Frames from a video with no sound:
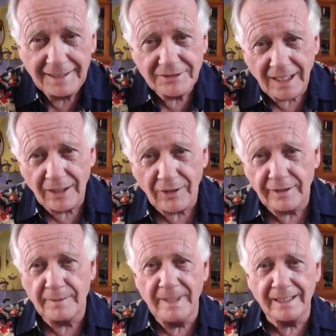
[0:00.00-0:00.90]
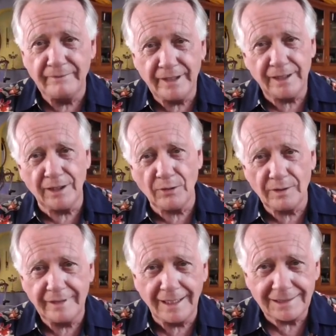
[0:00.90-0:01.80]
It's kind of hard to make a video
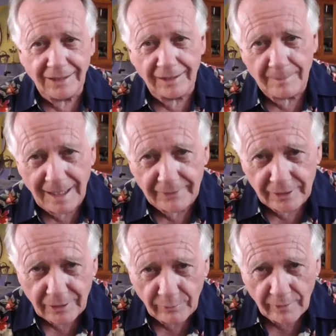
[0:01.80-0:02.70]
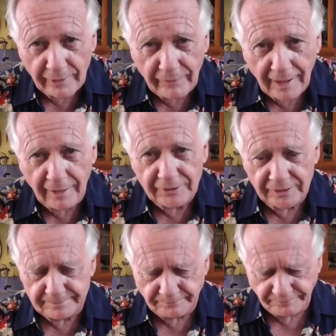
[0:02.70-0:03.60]
and not talk about the
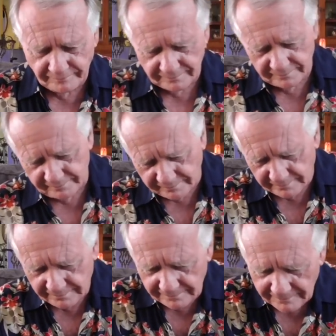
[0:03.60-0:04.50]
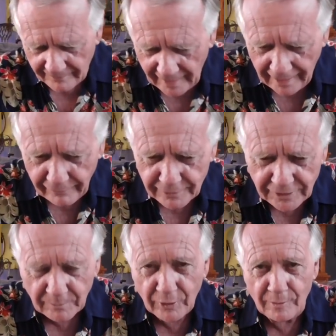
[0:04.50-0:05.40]
coronavirus. I've heard
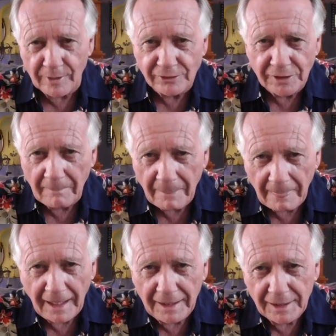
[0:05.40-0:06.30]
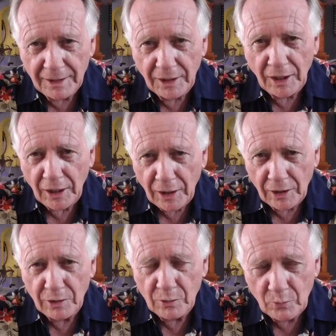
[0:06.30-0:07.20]
some rumors.
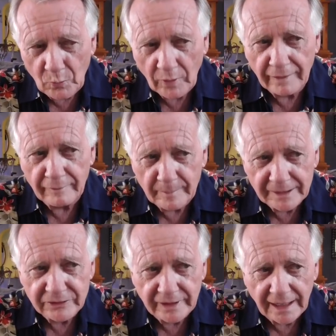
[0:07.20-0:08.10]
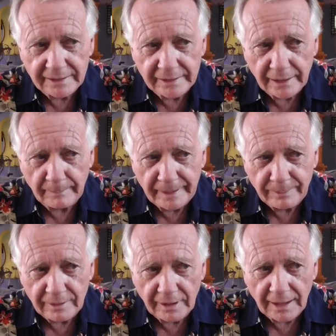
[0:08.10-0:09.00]
One of them is that
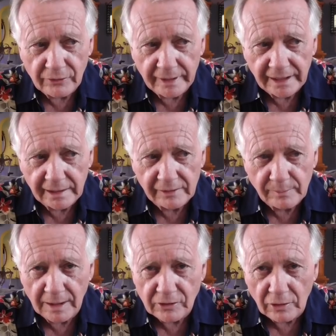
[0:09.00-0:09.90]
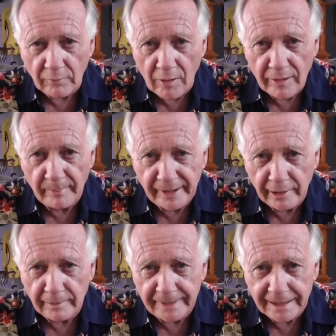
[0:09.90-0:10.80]
people are not drinking as much Corona
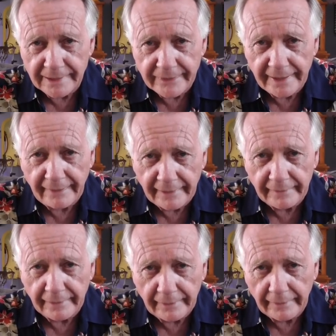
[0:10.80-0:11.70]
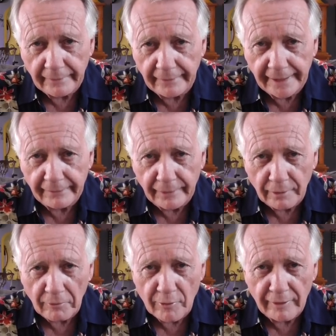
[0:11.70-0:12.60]
beer because they think you're going to get the
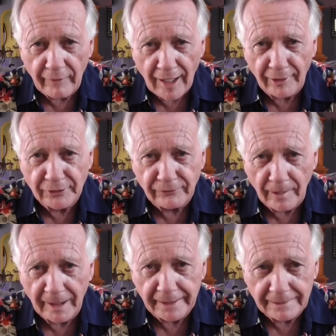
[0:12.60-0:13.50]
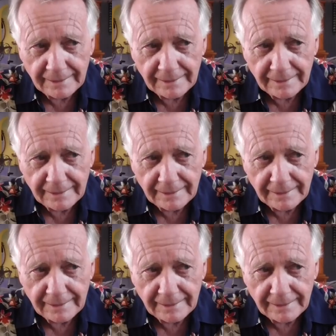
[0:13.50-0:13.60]
coronavirus from it.